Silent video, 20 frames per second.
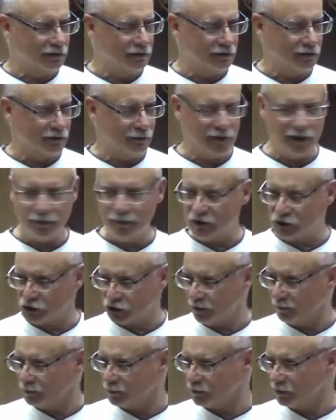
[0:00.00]
Or maybe
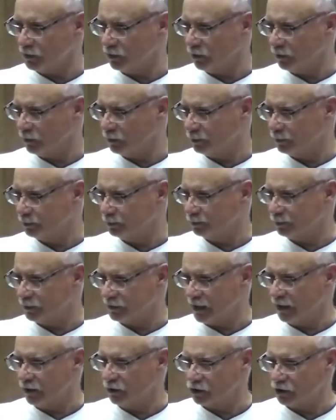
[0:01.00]
chips, you know,
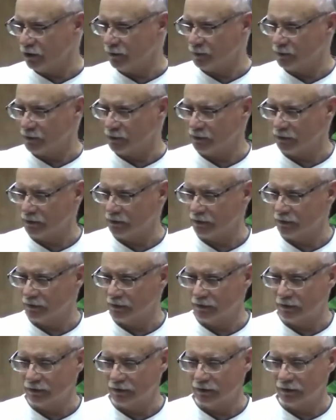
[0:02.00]
potato chips.
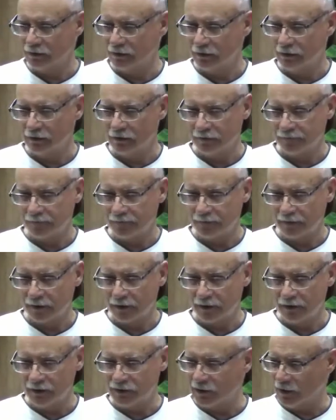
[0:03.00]

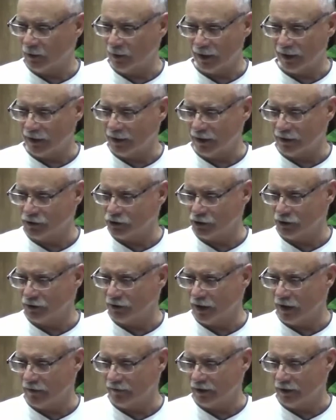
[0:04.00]
You say, well, I
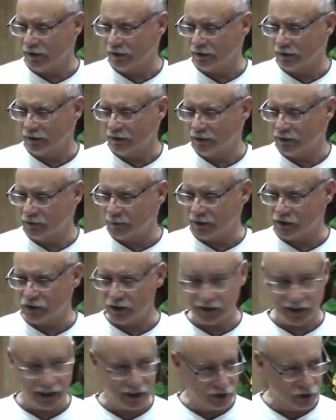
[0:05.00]
shouldn't have any, especially
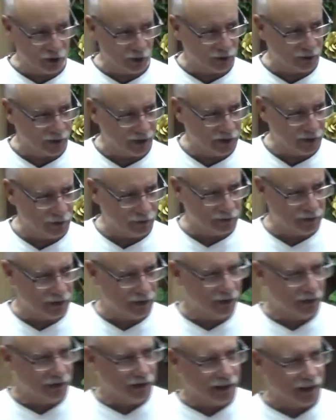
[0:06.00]
as I get older,
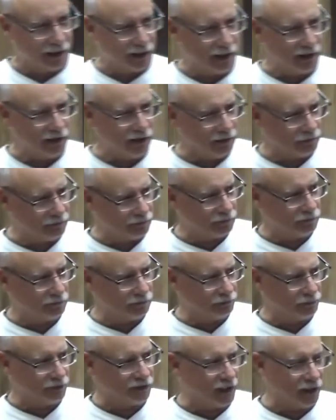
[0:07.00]
I can't eat
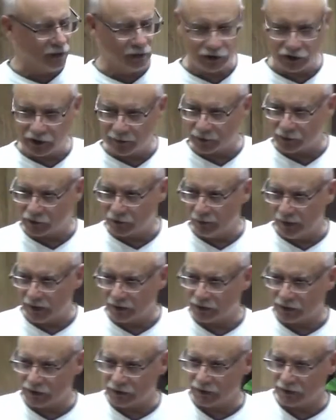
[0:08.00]
potato chips too
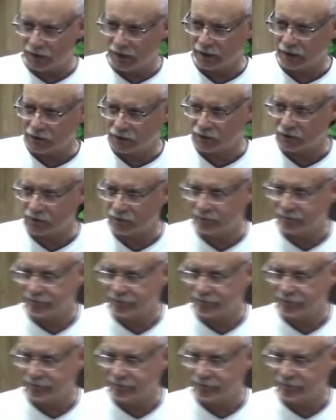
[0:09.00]
much because it